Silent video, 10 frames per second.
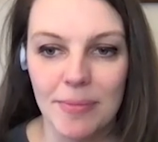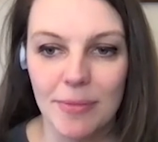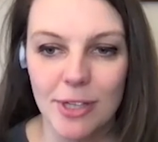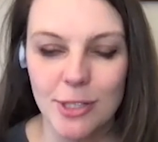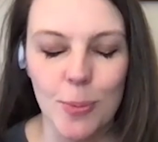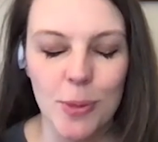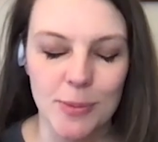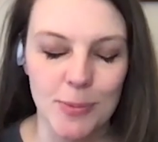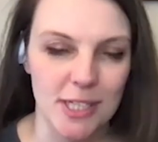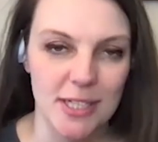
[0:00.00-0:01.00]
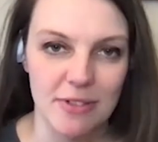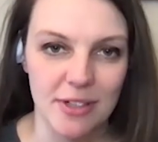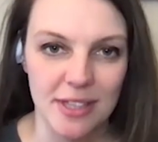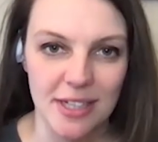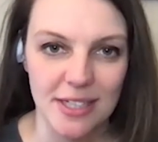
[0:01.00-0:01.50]
What's your perspective
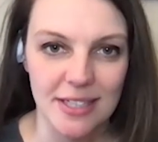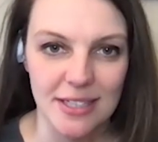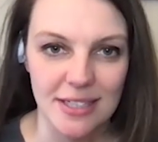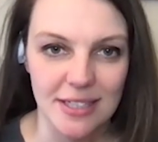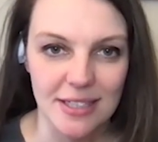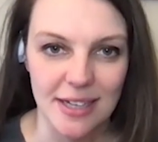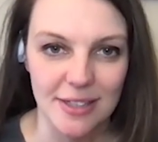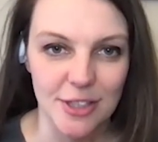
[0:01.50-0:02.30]
on this? Is that